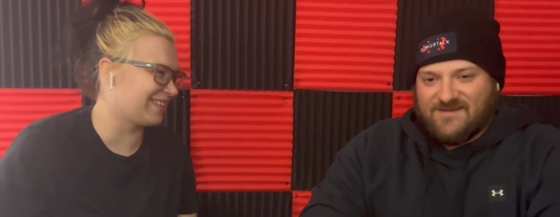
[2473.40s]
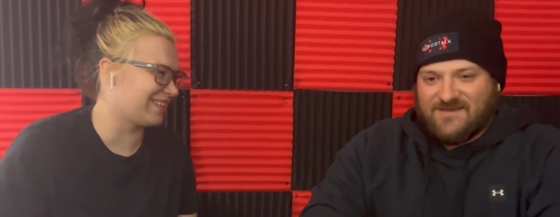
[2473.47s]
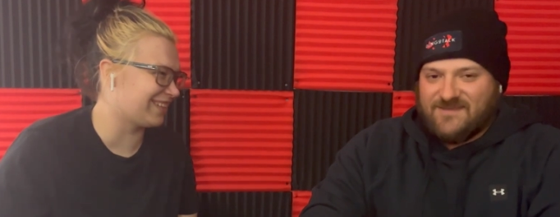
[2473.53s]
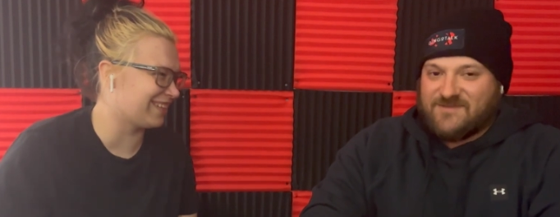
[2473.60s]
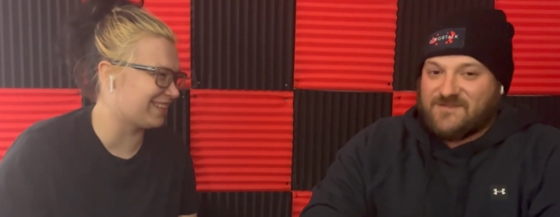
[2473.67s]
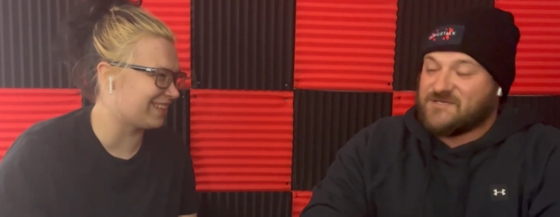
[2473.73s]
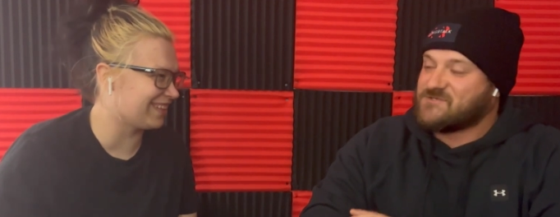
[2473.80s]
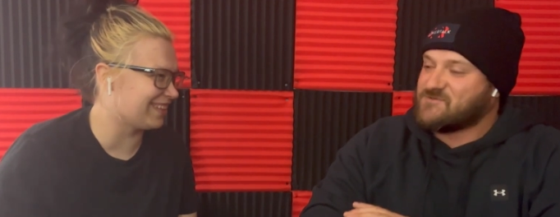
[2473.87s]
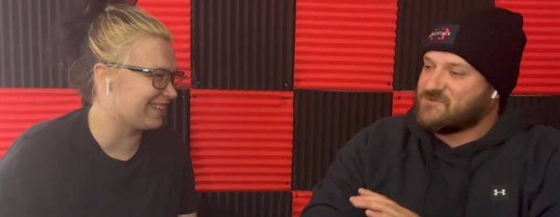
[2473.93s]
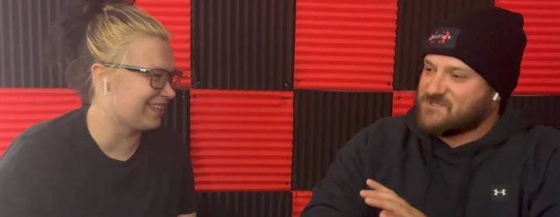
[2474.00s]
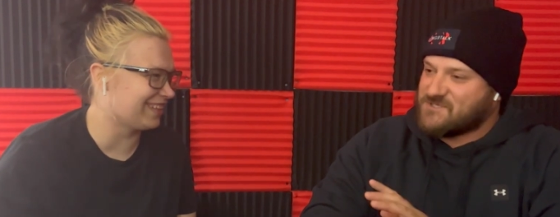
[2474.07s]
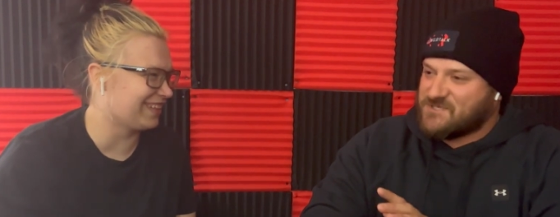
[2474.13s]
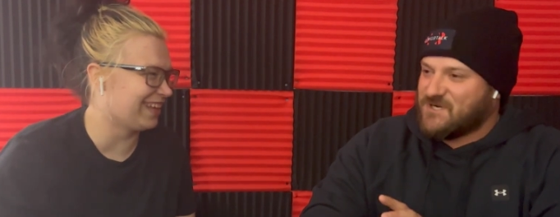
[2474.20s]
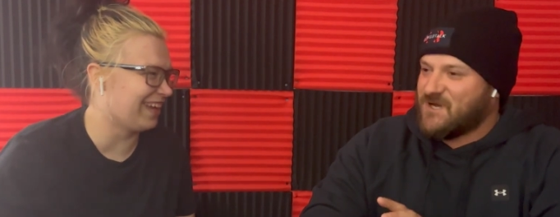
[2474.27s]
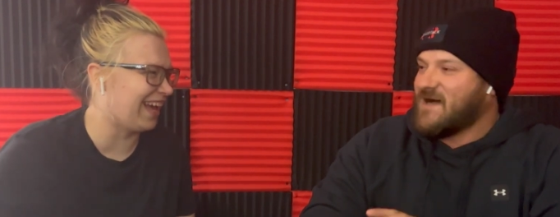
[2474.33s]
Speaker 1: this
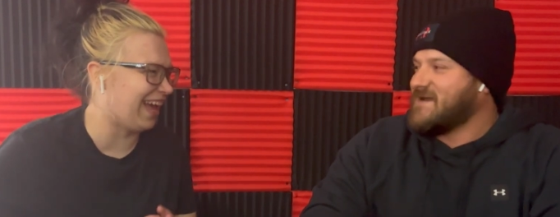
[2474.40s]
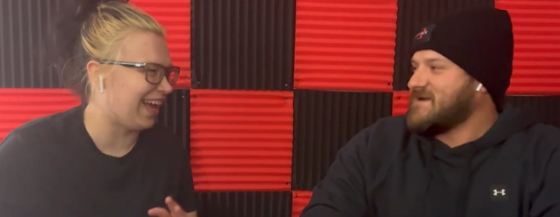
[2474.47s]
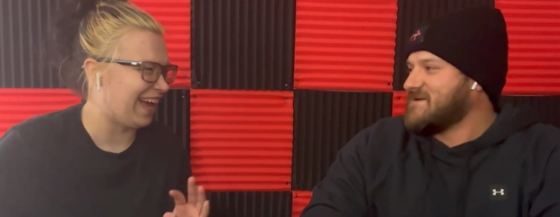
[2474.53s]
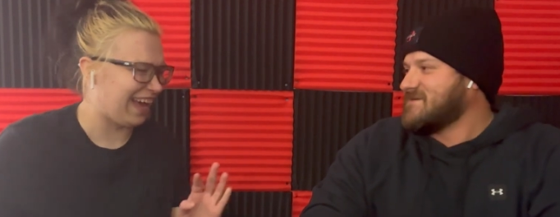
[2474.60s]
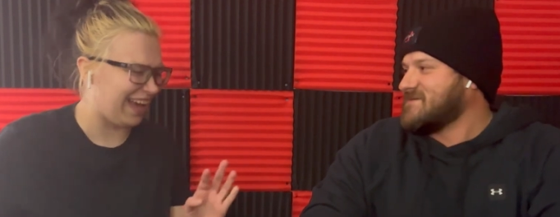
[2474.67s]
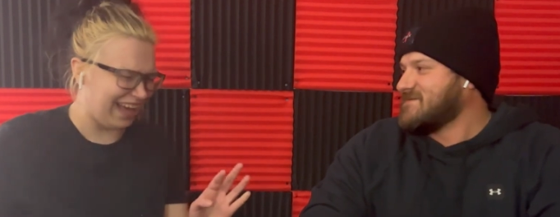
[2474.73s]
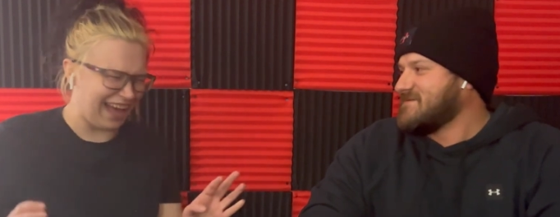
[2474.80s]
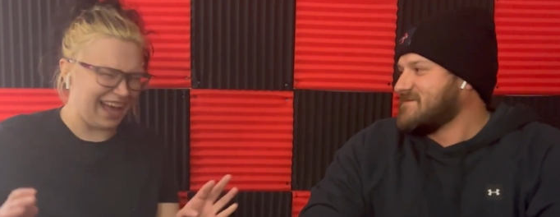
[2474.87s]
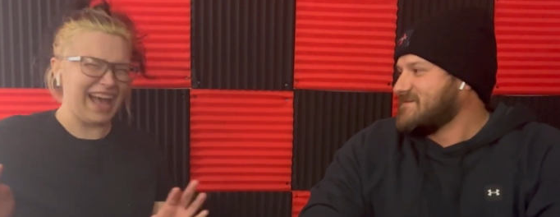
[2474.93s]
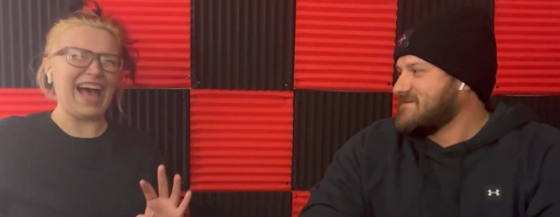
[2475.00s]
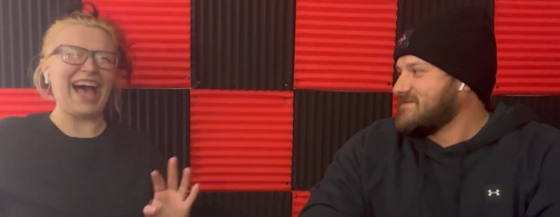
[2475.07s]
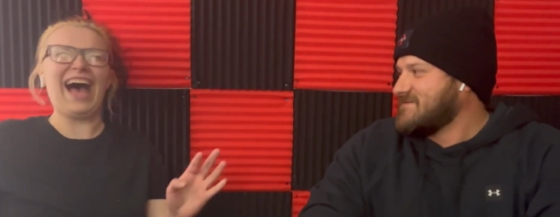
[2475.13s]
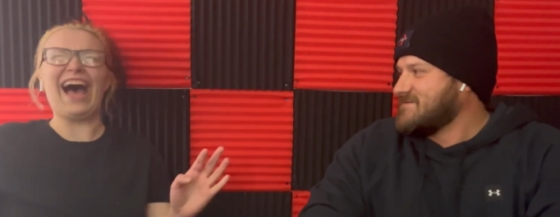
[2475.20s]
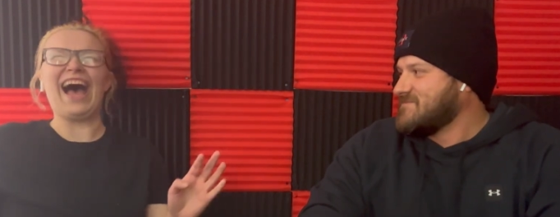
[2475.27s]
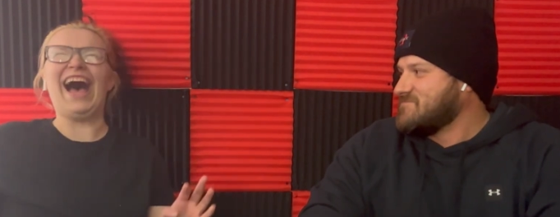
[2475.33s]
was shot
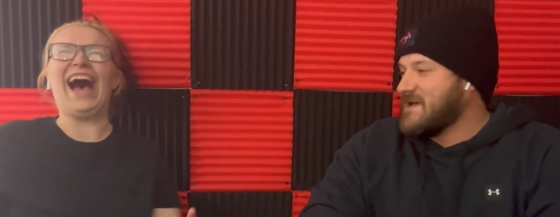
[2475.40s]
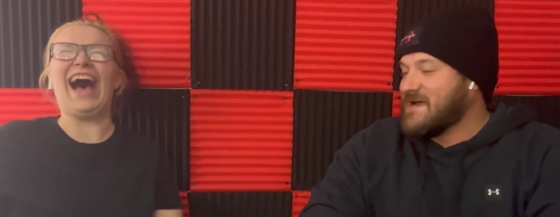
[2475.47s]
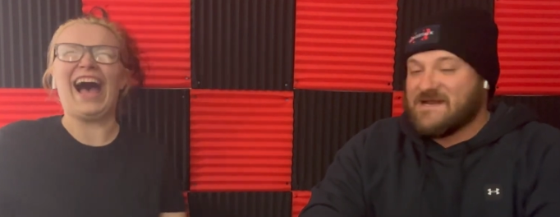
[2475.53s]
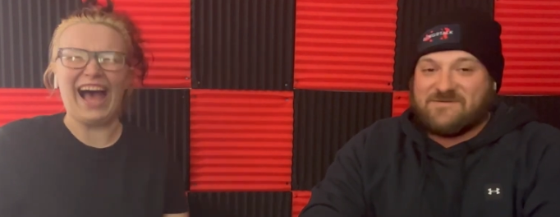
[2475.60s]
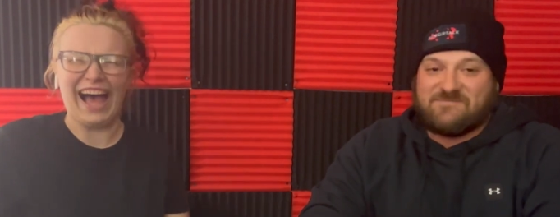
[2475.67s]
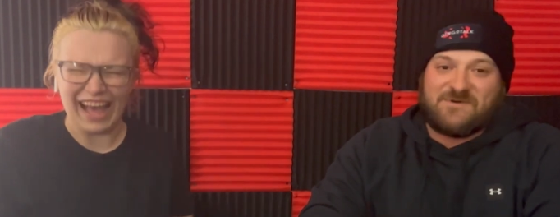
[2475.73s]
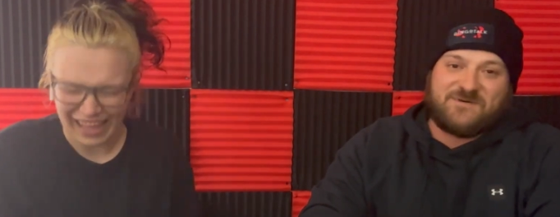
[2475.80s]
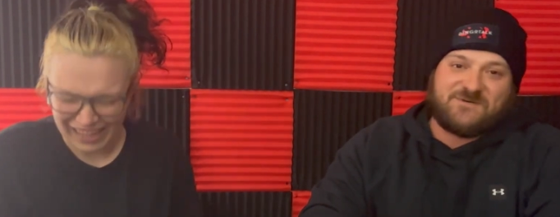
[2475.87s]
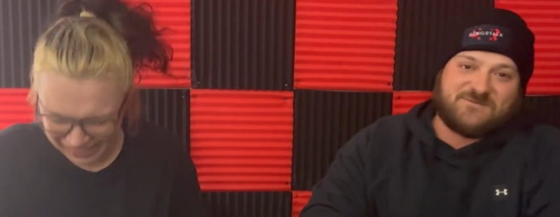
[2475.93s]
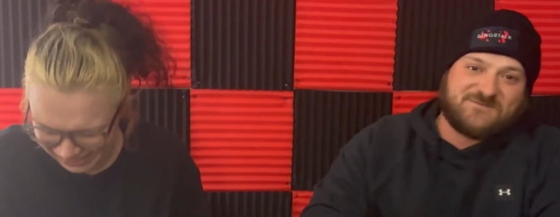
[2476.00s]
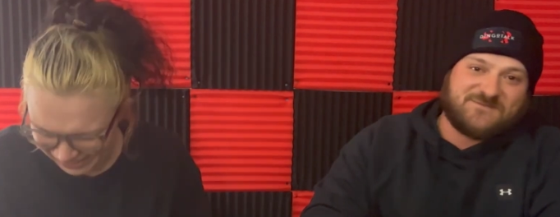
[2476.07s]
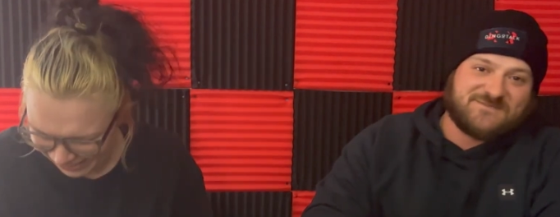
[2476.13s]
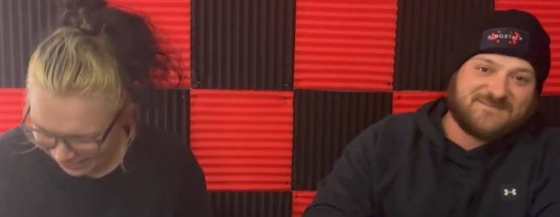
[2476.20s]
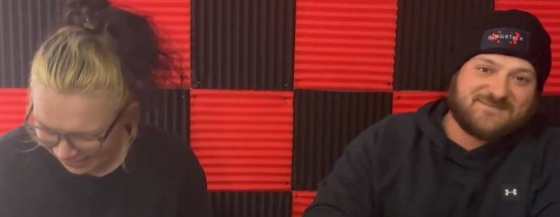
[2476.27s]
many moons,